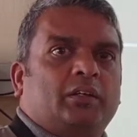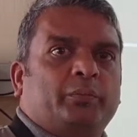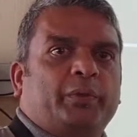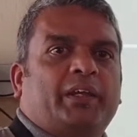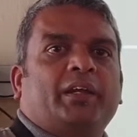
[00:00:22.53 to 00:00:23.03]

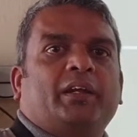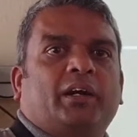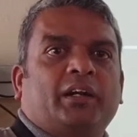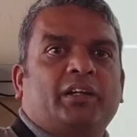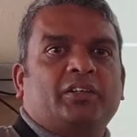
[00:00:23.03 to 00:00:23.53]
we can
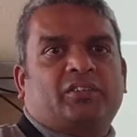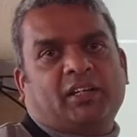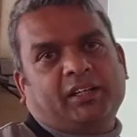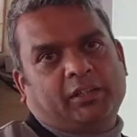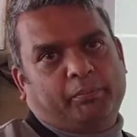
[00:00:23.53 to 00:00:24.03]

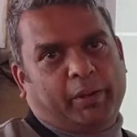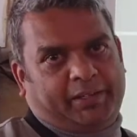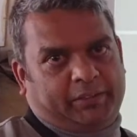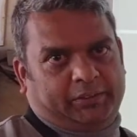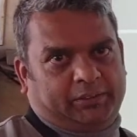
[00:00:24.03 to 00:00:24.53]
understand it
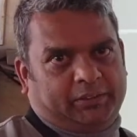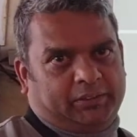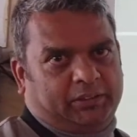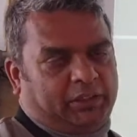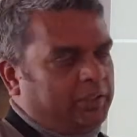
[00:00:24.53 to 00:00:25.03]
better.
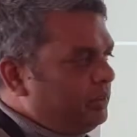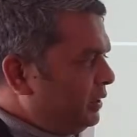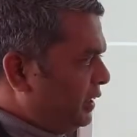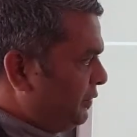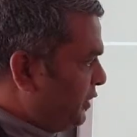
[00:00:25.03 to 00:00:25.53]
Okay?
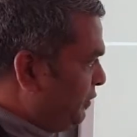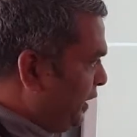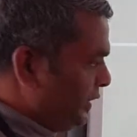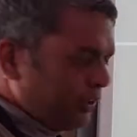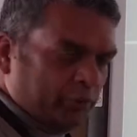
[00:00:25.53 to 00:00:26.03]
They have
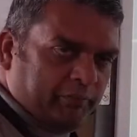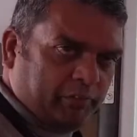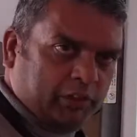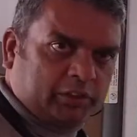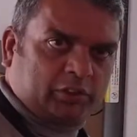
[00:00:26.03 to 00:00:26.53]
divided, you have
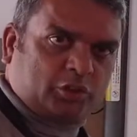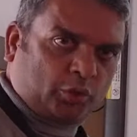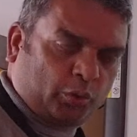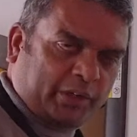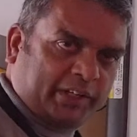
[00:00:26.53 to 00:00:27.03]
learned
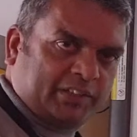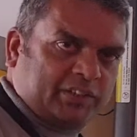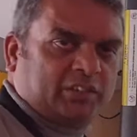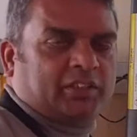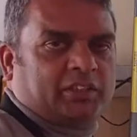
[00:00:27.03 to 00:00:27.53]
Stone Age,
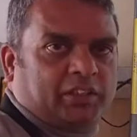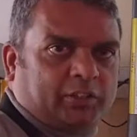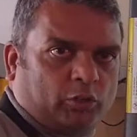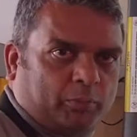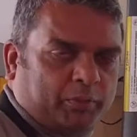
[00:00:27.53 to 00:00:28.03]
then
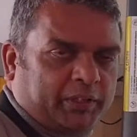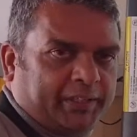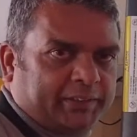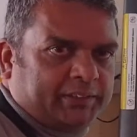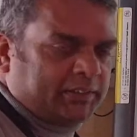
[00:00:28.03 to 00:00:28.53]
Copper
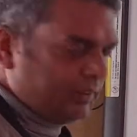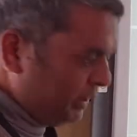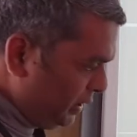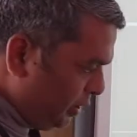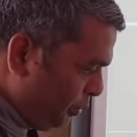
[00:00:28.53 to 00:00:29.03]
Age,
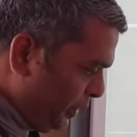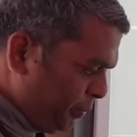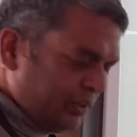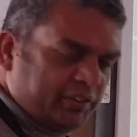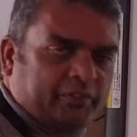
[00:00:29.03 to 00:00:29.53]
and now at
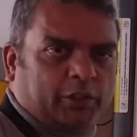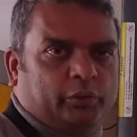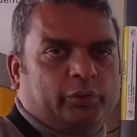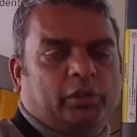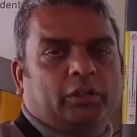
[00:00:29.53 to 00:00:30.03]
present we are
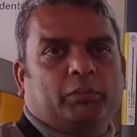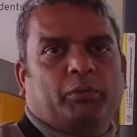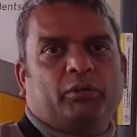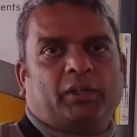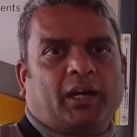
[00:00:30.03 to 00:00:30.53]
going to learn
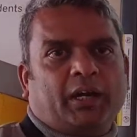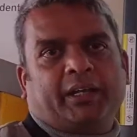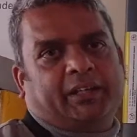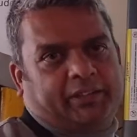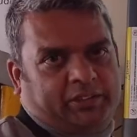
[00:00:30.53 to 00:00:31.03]
about
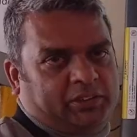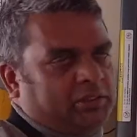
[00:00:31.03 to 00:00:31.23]
Iron Age.